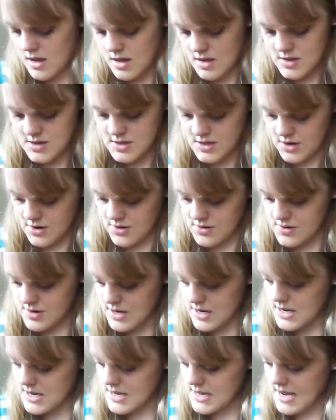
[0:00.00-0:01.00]
So
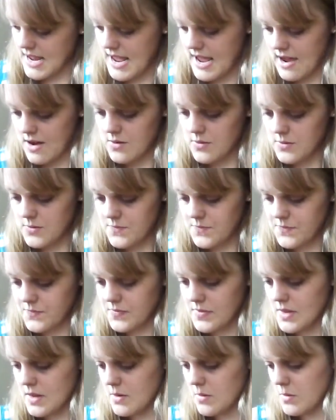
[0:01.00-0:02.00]
now
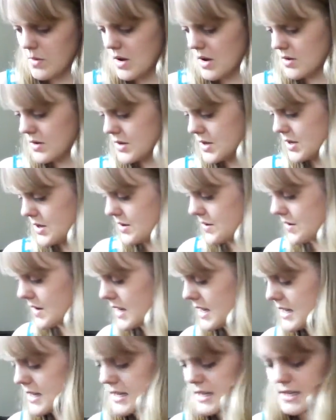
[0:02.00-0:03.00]
what I'll do
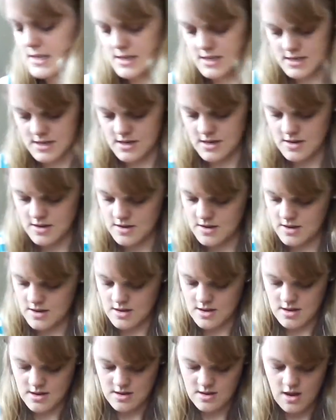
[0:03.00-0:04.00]
is
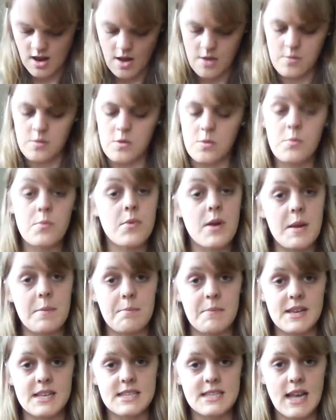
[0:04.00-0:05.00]
I will prep
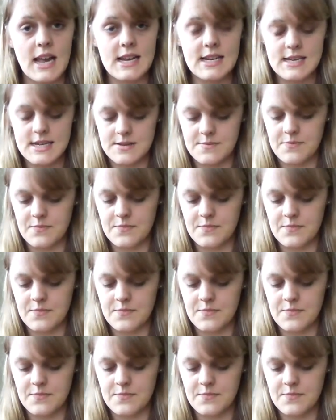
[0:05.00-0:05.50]
my sight.